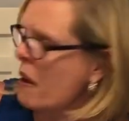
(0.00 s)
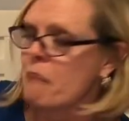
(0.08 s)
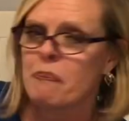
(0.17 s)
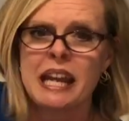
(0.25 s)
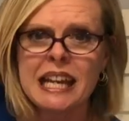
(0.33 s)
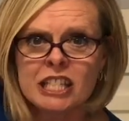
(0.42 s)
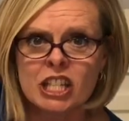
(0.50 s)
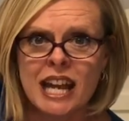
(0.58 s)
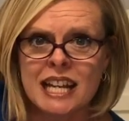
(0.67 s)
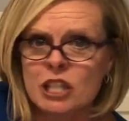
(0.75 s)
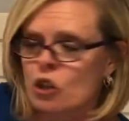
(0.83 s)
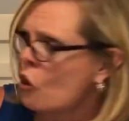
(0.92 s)
my
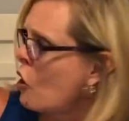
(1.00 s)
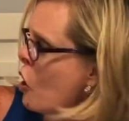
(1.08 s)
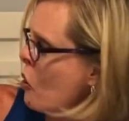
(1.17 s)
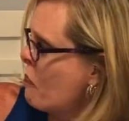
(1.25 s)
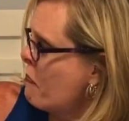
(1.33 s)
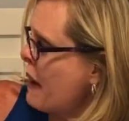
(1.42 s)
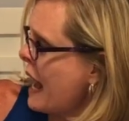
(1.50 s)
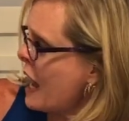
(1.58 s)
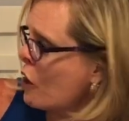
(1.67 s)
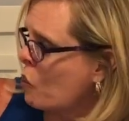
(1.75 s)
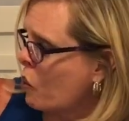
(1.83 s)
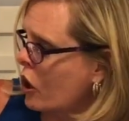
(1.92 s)
PJs are on
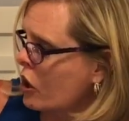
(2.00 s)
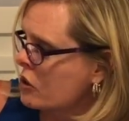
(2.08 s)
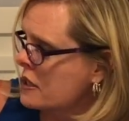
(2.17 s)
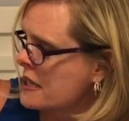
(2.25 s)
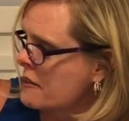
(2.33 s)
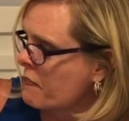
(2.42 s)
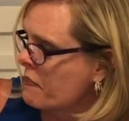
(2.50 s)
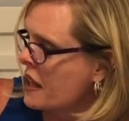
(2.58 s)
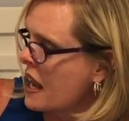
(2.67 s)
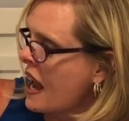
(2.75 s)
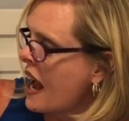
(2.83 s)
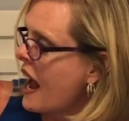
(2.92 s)
backwards.
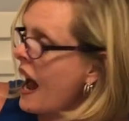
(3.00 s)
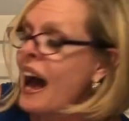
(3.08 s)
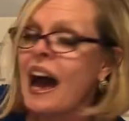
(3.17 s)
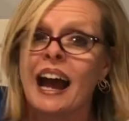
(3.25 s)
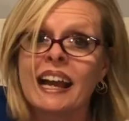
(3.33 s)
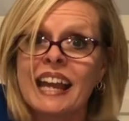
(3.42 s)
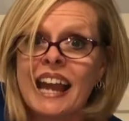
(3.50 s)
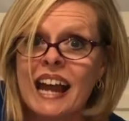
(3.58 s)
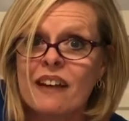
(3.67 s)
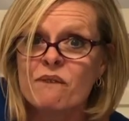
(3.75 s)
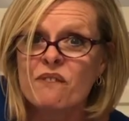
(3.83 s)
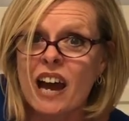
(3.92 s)
I
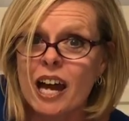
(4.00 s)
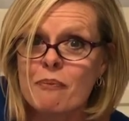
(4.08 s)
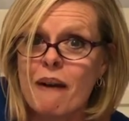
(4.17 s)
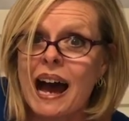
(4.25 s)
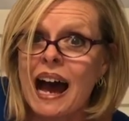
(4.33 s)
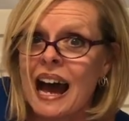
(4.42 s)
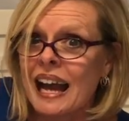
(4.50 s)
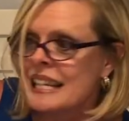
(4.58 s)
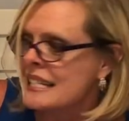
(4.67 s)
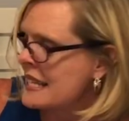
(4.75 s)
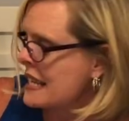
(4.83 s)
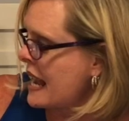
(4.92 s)
can't find my
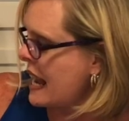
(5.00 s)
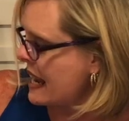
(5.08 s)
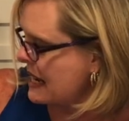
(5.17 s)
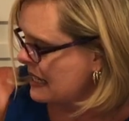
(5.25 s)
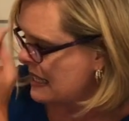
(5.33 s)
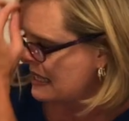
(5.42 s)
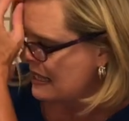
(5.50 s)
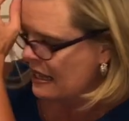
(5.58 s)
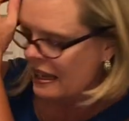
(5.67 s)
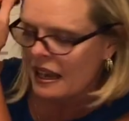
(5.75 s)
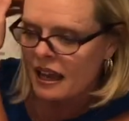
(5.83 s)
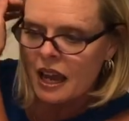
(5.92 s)
ice skates.
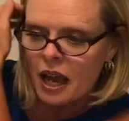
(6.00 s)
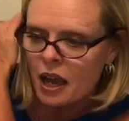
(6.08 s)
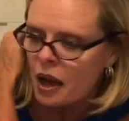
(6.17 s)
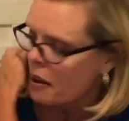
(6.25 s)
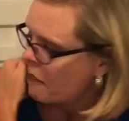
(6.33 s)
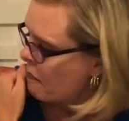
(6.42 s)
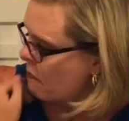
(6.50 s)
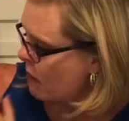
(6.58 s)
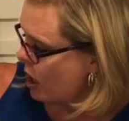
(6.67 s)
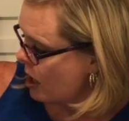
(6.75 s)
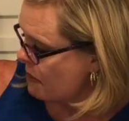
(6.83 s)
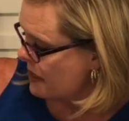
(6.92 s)

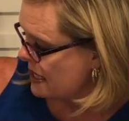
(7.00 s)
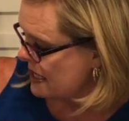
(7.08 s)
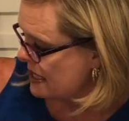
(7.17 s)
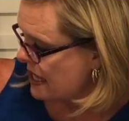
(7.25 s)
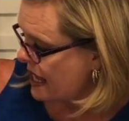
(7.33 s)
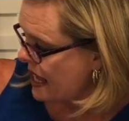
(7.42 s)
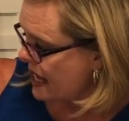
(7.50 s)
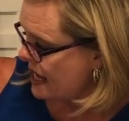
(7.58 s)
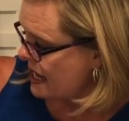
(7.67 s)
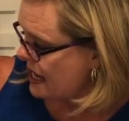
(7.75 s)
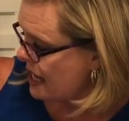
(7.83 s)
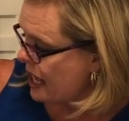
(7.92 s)
Mama
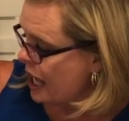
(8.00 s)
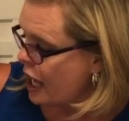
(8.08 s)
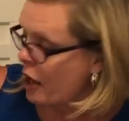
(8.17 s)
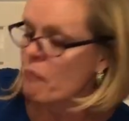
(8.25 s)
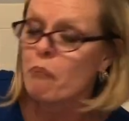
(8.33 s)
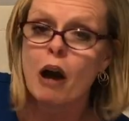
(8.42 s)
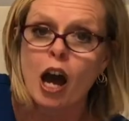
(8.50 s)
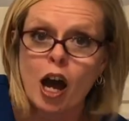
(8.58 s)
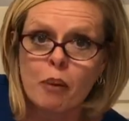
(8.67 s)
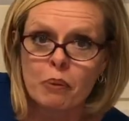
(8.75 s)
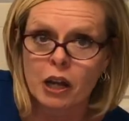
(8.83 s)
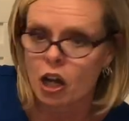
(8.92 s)
said, and
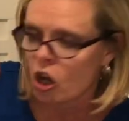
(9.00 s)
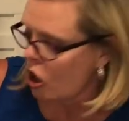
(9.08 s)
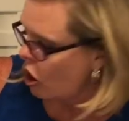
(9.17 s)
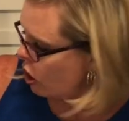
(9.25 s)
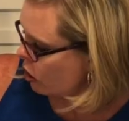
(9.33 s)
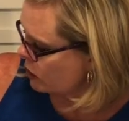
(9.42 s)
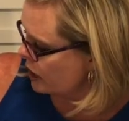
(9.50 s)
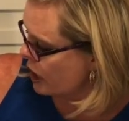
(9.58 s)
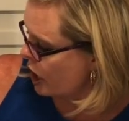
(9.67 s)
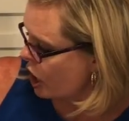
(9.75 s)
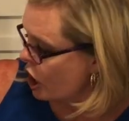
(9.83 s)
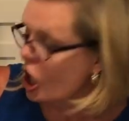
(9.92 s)
Papa called,
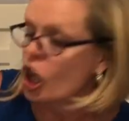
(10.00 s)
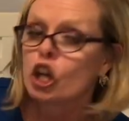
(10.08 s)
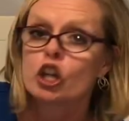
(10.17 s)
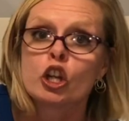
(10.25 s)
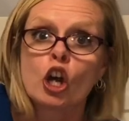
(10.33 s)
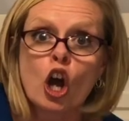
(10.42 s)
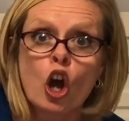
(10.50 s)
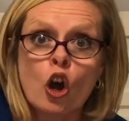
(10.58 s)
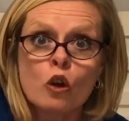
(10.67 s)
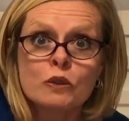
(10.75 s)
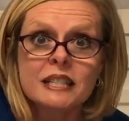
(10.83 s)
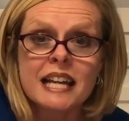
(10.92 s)

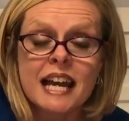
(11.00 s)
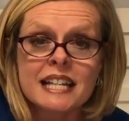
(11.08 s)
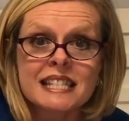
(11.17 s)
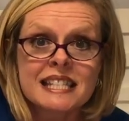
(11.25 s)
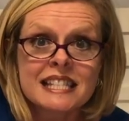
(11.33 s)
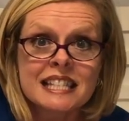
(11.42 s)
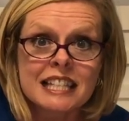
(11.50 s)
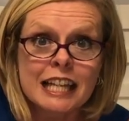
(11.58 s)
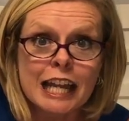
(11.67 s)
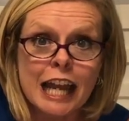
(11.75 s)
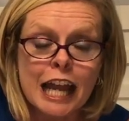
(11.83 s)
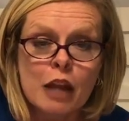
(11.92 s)
go to
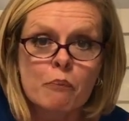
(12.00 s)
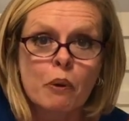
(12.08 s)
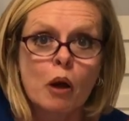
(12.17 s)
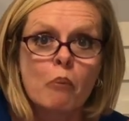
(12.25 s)
sleep,